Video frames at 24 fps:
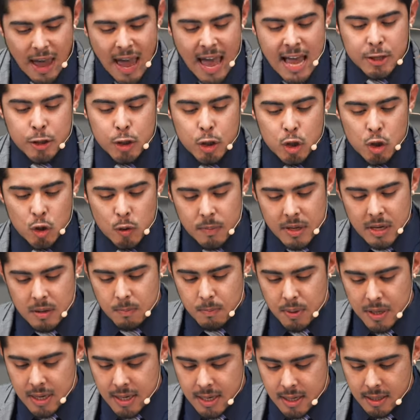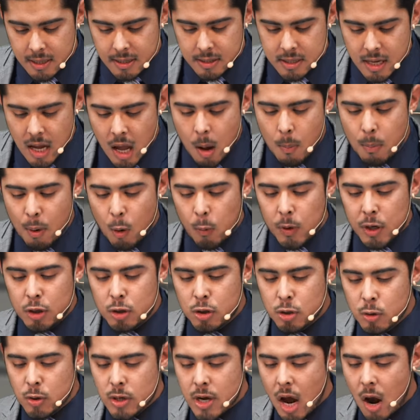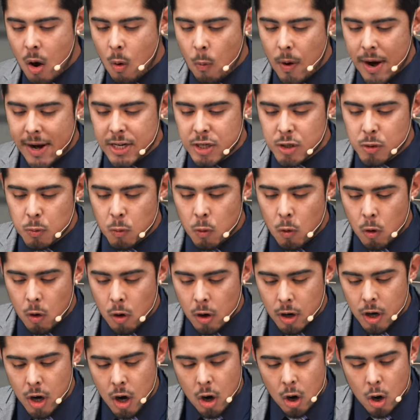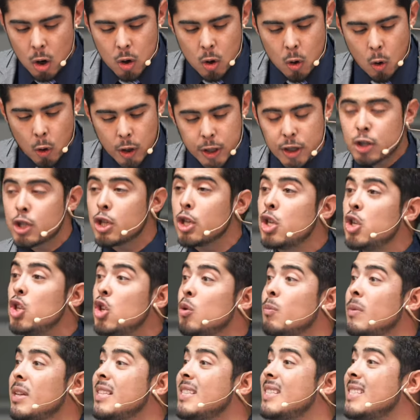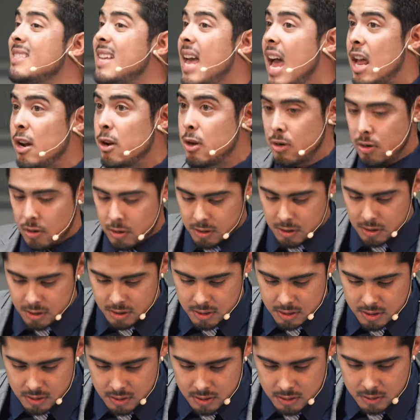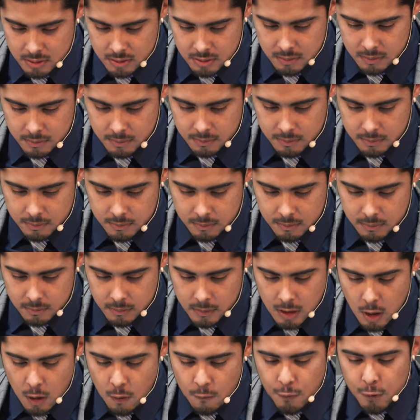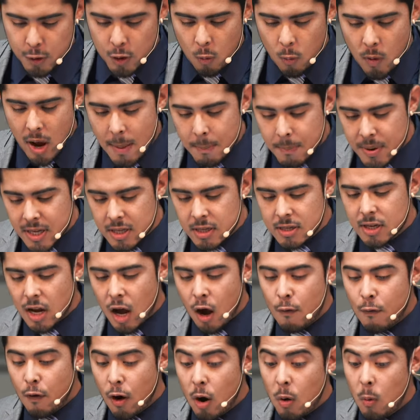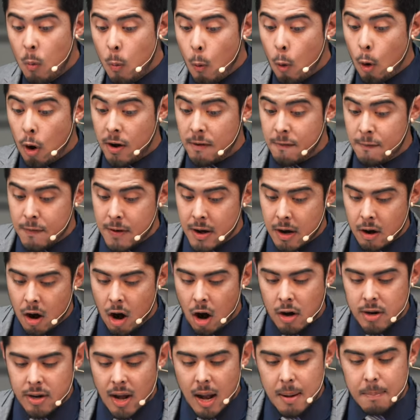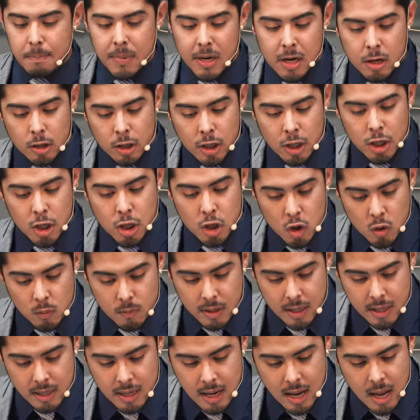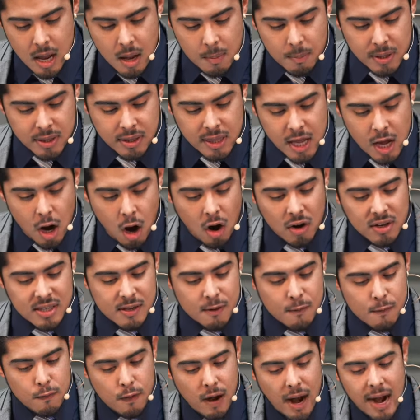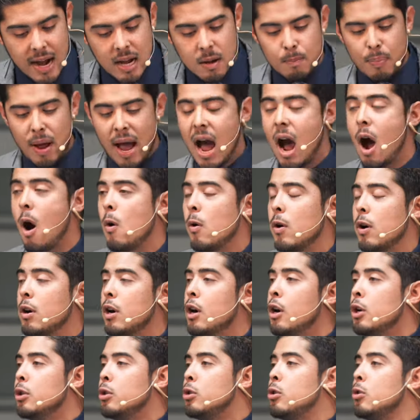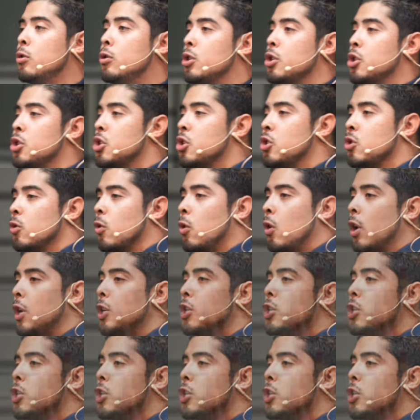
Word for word: as human beings, but we do not wage war according to human standards. For the weapons of our warfare are not merely human, but they are divine power to destroy